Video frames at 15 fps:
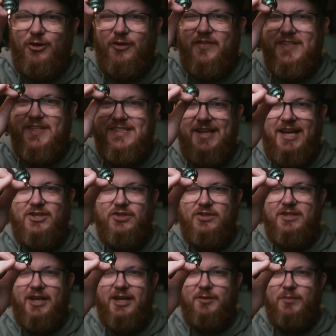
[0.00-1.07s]
of a session
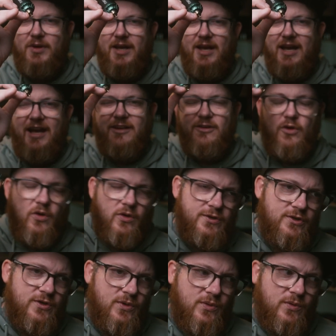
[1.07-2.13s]
timer, and
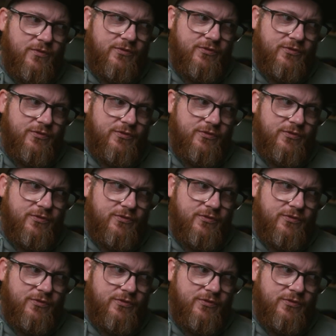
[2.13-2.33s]
also